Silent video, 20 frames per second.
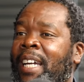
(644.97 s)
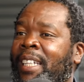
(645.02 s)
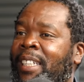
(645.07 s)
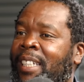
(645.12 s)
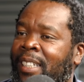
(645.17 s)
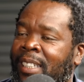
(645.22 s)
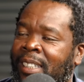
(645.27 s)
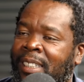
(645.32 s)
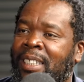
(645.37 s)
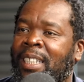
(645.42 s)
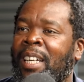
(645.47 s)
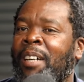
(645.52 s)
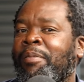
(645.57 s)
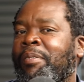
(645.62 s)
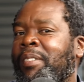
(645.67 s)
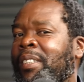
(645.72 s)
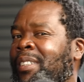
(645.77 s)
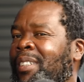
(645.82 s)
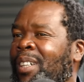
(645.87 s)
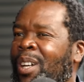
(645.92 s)
And then
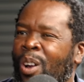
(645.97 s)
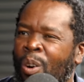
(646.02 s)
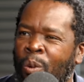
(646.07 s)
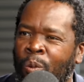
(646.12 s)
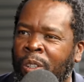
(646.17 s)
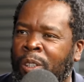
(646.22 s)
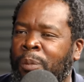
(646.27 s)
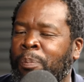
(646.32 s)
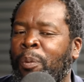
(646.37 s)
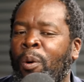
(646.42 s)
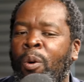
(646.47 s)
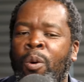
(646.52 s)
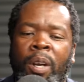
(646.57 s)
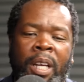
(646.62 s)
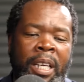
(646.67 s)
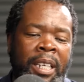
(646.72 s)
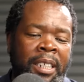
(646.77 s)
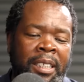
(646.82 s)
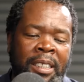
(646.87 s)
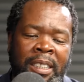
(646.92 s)
we
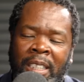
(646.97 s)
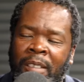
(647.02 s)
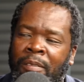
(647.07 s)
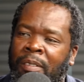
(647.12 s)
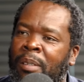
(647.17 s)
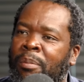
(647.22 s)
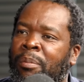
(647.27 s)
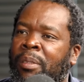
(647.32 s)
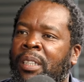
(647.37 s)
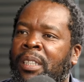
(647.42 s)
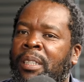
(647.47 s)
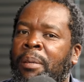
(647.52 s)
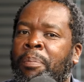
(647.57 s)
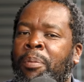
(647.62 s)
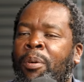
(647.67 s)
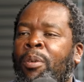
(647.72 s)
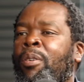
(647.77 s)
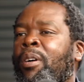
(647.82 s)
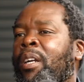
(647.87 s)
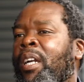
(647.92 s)
spoke and he's given me the
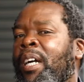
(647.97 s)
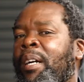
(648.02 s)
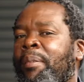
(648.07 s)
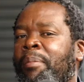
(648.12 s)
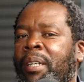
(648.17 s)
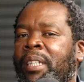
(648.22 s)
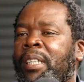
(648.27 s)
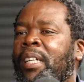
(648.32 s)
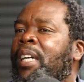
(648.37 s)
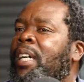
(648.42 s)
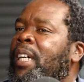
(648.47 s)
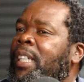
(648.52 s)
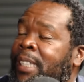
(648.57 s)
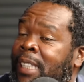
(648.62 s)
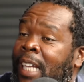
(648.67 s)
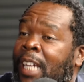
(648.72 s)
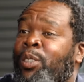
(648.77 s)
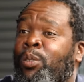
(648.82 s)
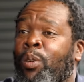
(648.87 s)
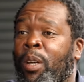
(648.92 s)
program. And
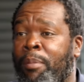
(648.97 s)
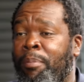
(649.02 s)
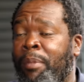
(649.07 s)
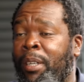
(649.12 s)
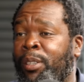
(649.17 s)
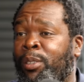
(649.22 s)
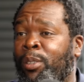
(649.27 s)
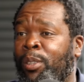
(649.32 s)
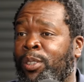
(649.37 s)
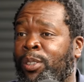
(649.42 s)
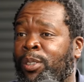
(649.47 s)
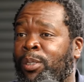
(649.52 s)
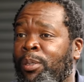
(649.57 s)
that's what mentors